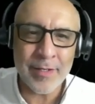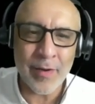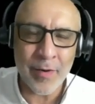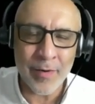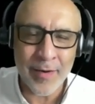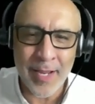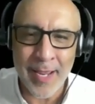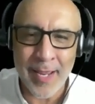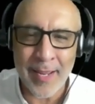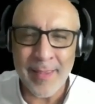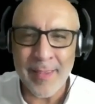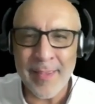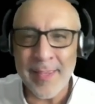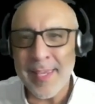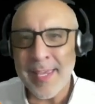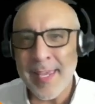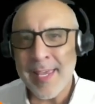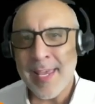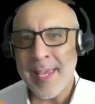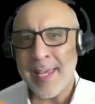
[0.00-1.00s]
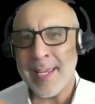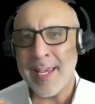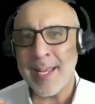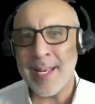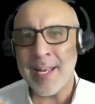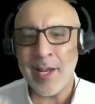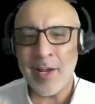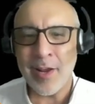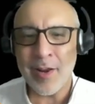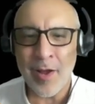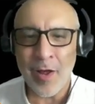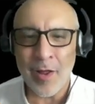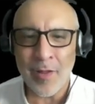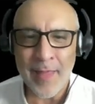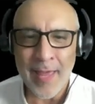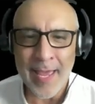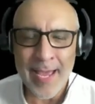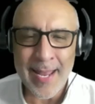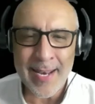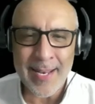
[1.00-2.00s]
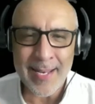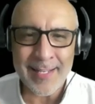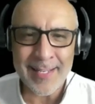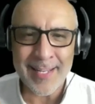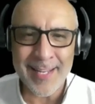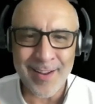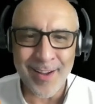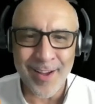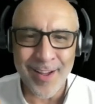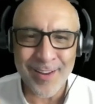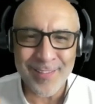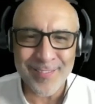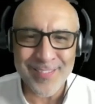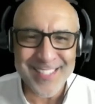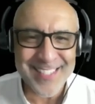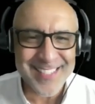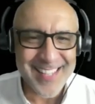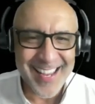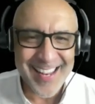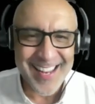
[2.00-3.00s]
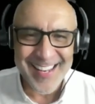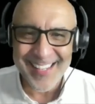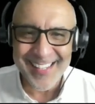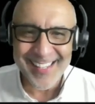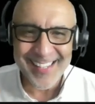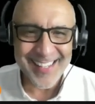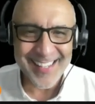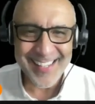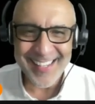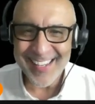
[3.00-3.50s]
Okay. Yes. And getting in all that. And then all of a sudden,